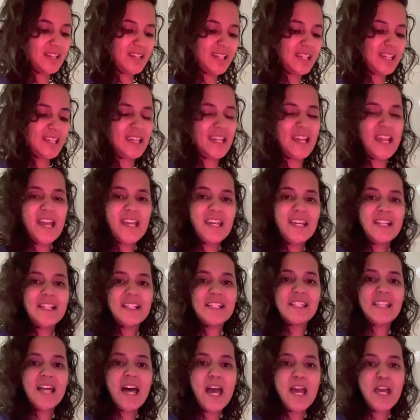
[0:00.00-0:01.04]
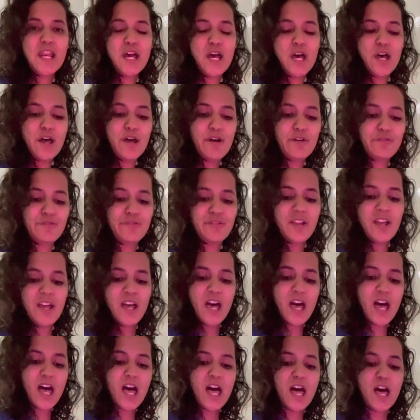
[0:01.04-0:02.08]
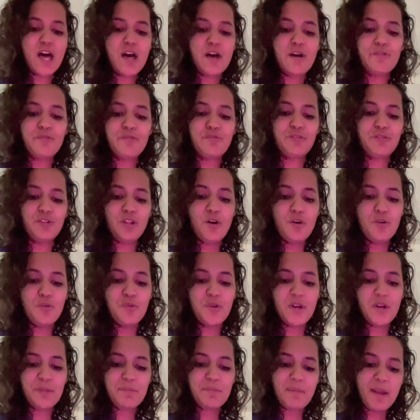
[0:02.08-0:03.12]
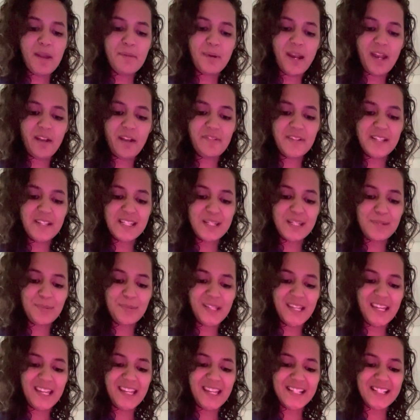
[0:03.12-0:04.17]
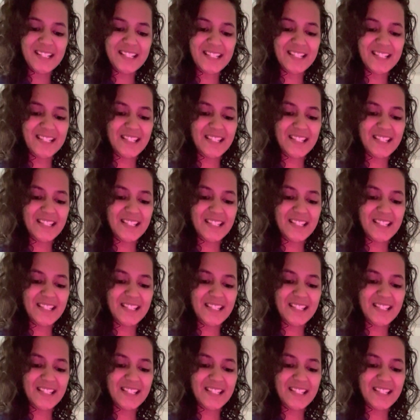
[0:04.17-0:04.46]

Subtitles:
Can I get a side of a flow with my breakfast, please?